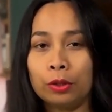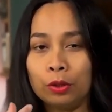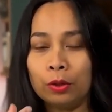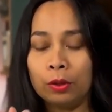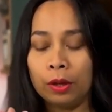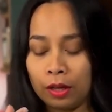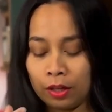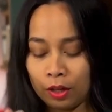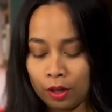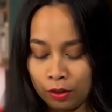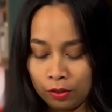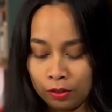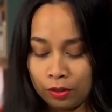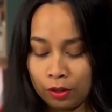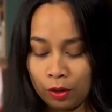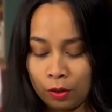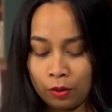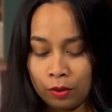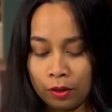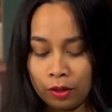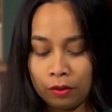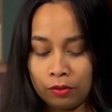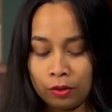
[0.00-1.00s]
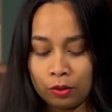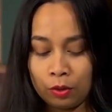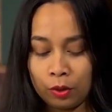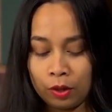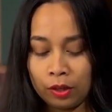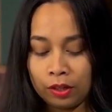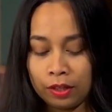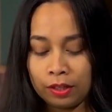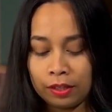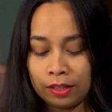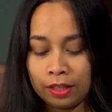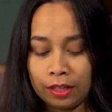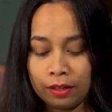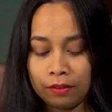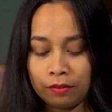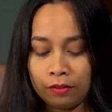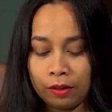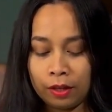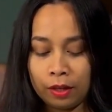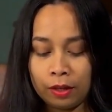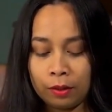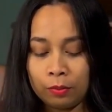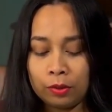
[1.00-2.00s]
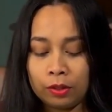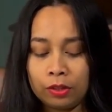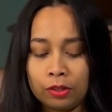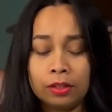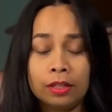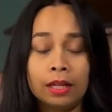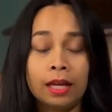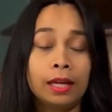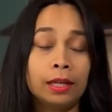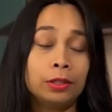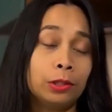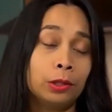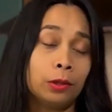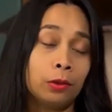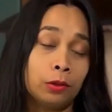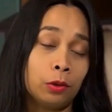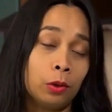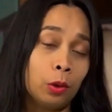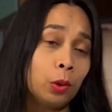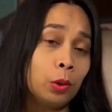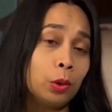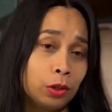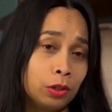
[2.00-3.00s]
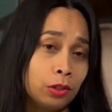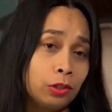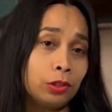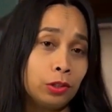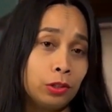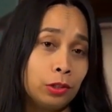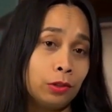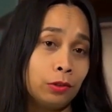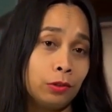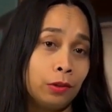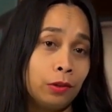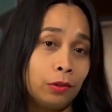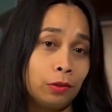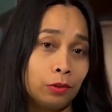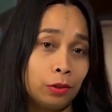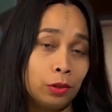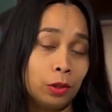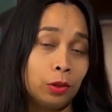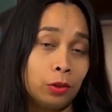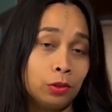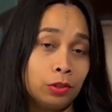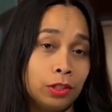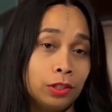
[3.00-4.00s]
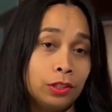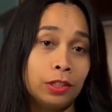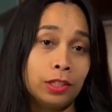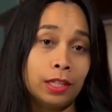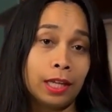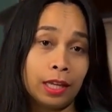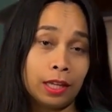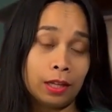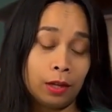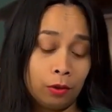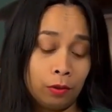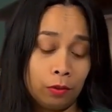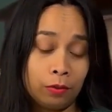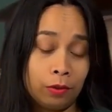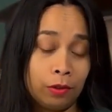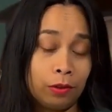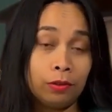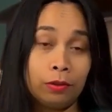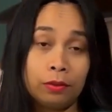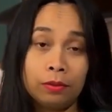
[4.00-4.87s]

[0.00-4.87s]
You can also, if you are indeed very precise, of course, use a scale.